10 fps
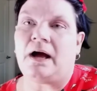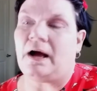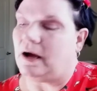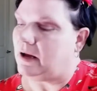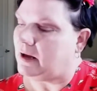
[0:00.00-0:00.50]

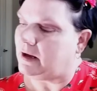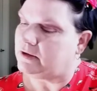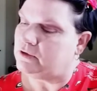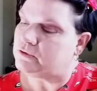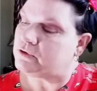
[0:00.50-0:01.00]
I, I
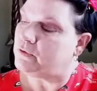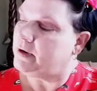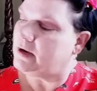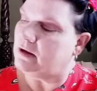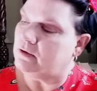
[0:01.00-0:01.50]
use
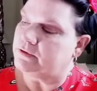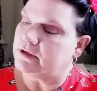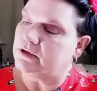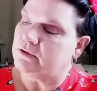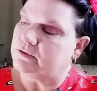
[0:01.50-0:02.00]
three colors.
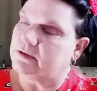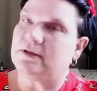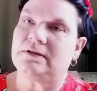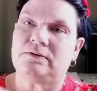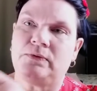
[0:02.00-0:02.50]
I use
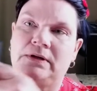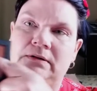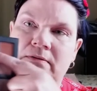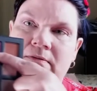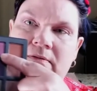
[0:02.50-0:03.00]
this
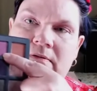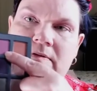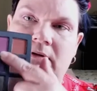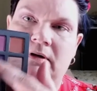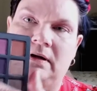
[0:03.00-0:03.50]
one,
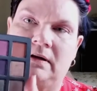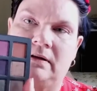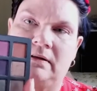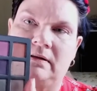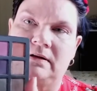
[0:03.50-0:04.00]

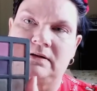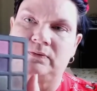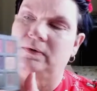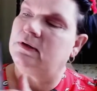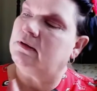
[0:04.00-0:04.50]
this
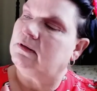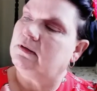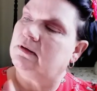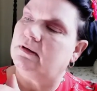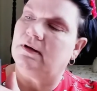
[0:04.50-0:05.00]
one,
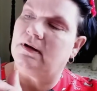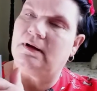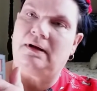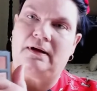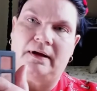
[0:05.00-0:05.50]

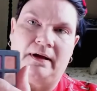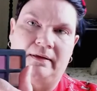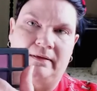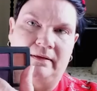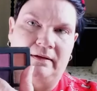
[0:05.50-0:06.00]

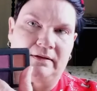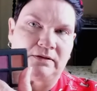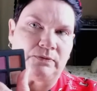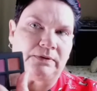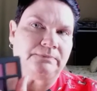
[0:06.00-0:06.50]
and
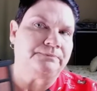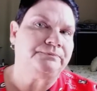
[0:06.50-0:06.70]
this one.